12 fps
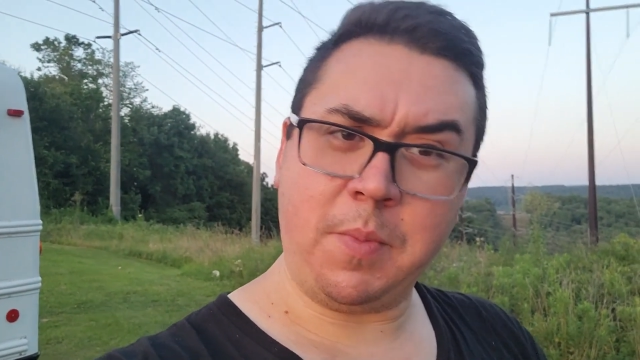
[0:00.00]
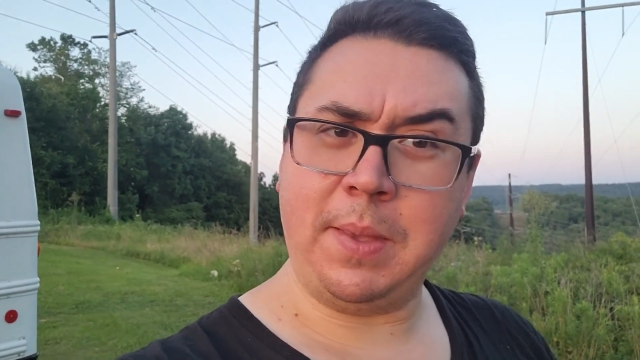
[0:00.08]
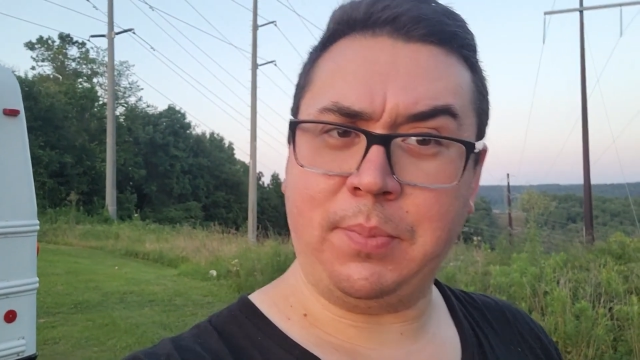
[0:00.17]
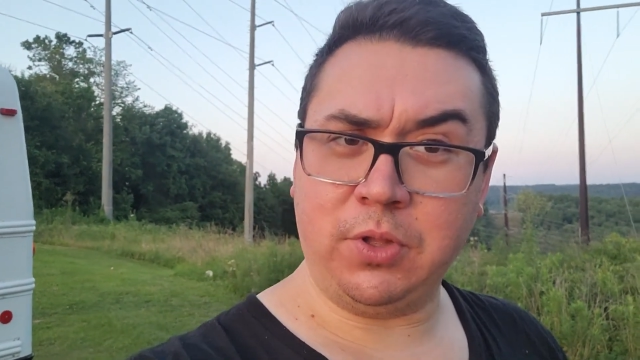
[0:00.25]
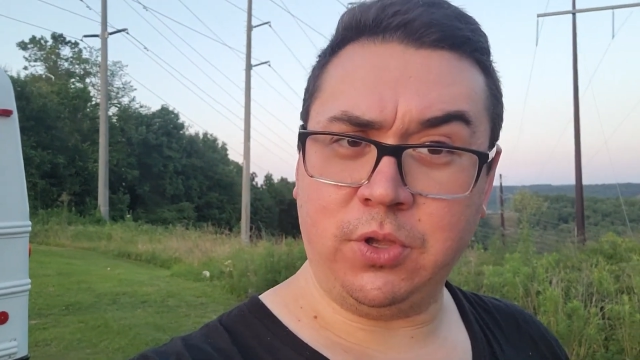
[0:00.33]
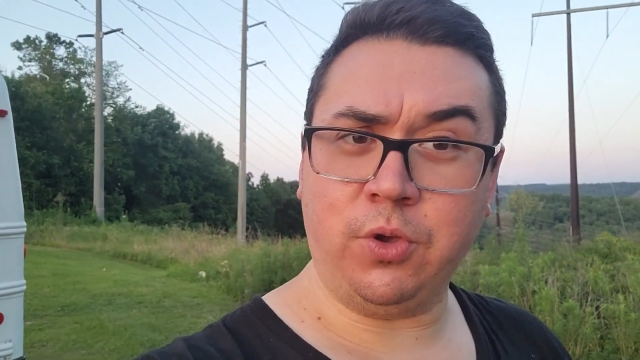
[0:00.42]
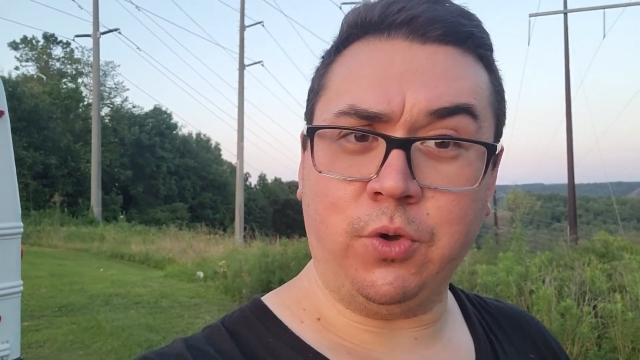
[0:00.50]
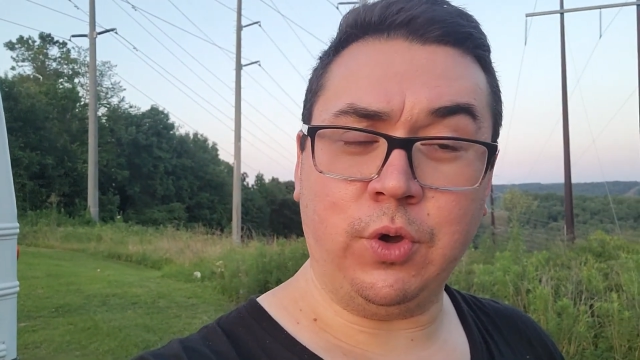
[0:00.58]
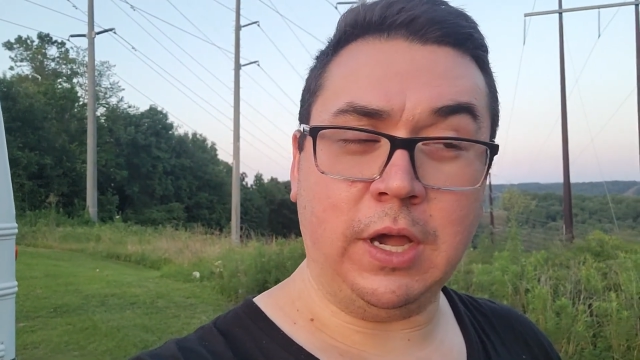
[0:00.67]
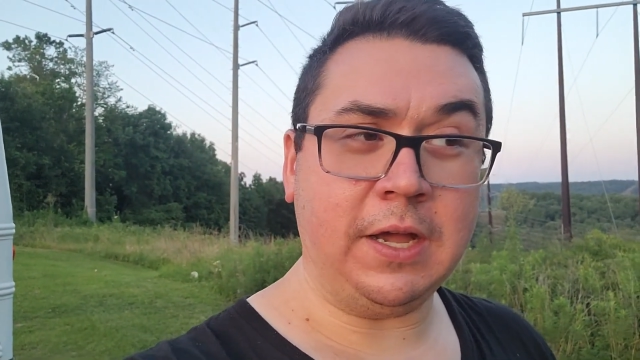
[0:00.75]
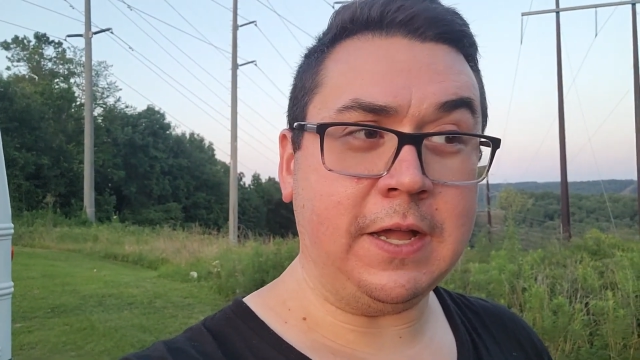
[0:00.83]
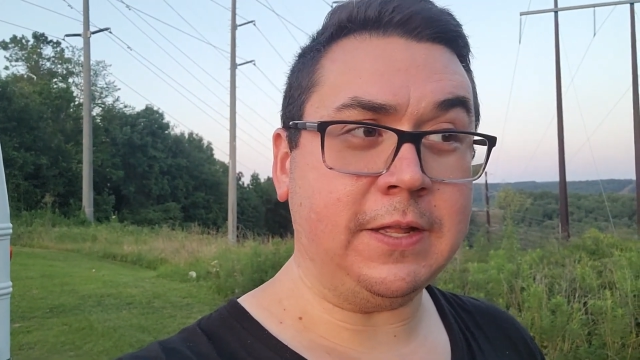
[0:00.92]
people
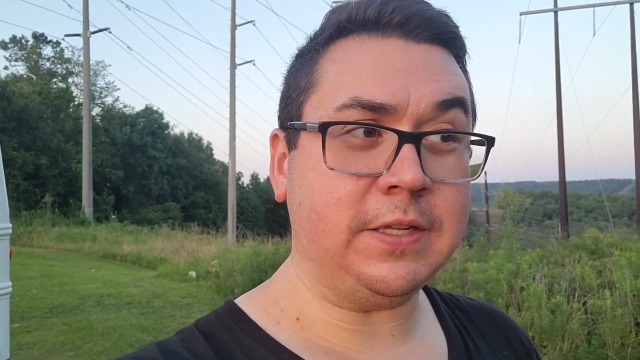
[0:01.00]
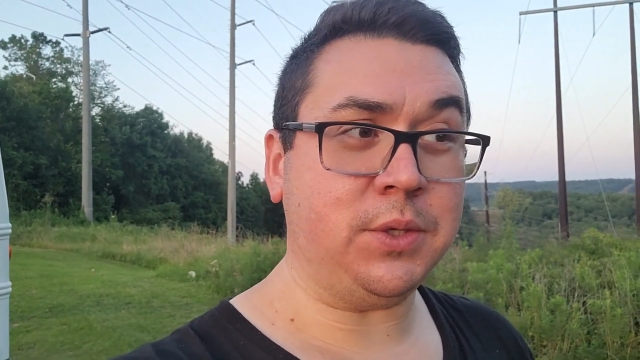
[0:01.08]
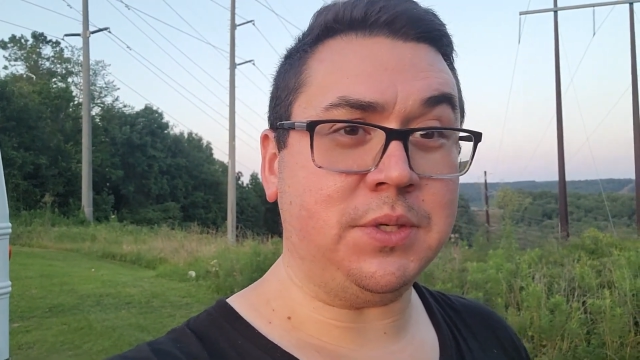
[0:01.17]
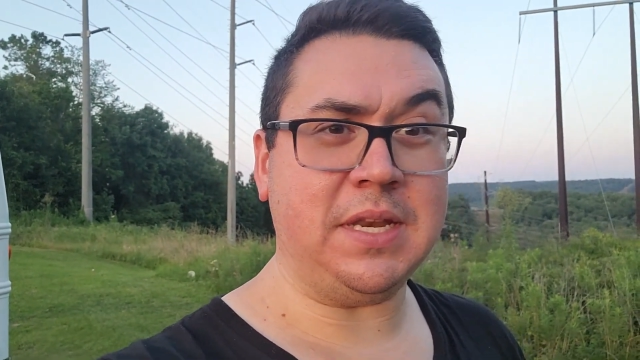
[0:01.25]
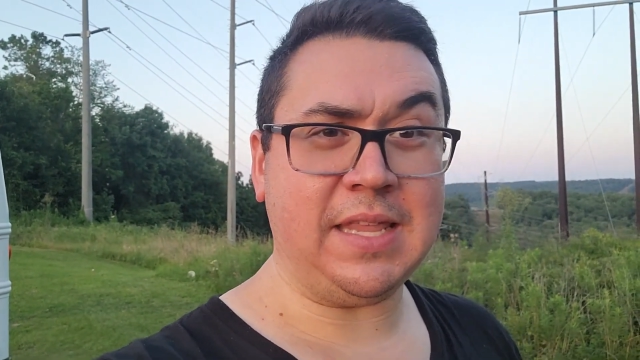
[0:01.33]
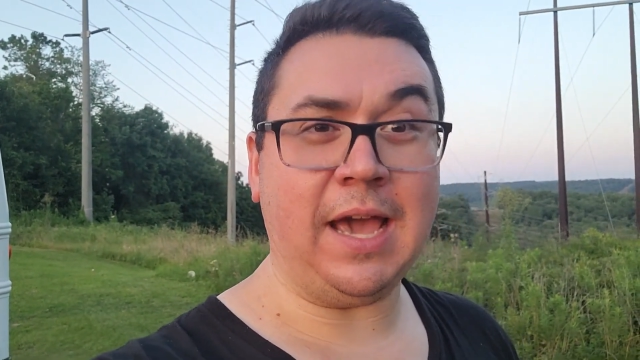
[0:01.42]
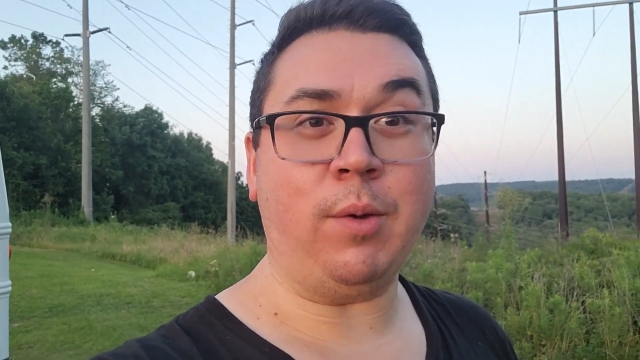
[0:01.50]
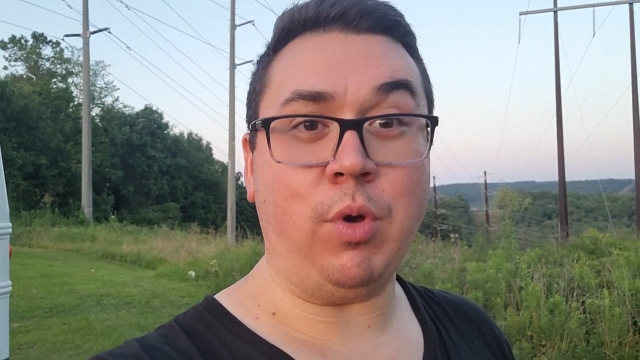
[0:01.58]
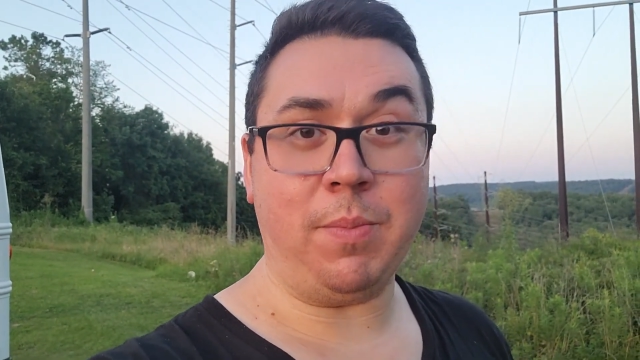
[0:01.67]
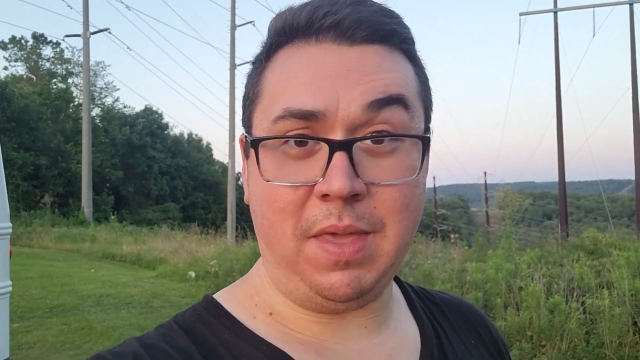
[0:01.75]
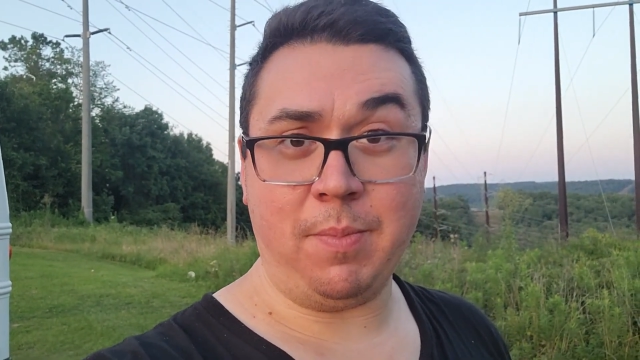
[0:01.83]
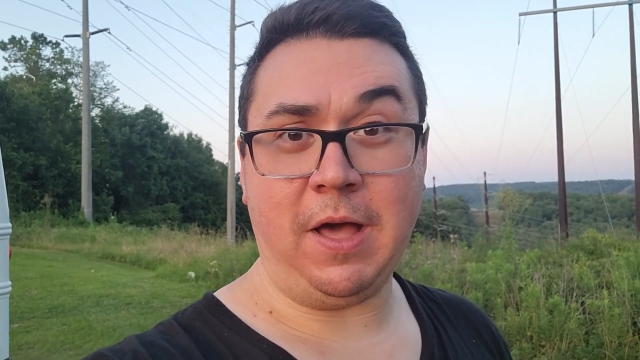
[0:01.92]
who did Cowboy
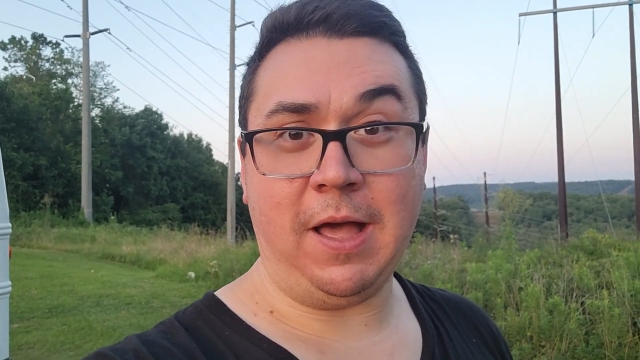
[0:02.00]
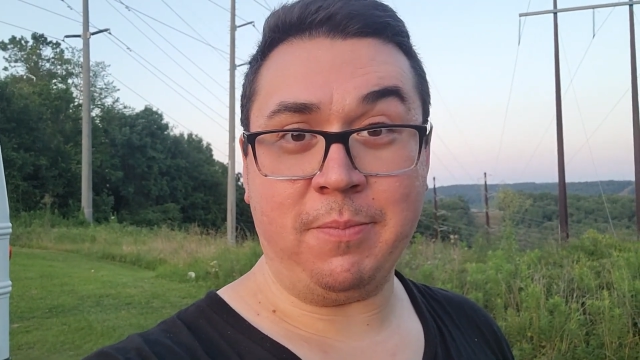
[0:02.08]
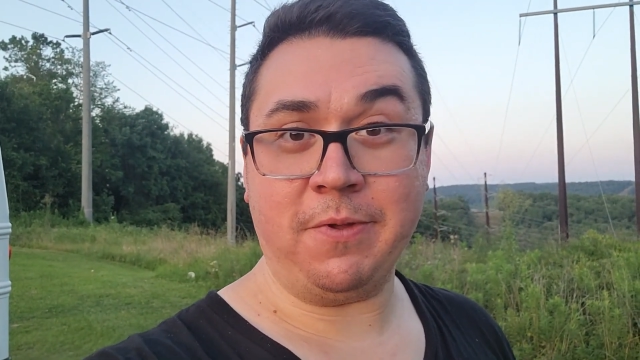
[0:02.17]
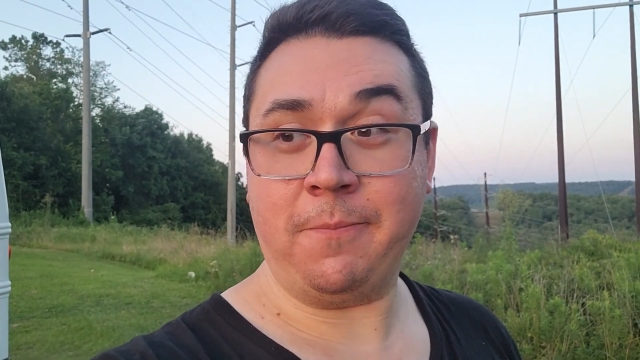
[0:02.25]
Bebop.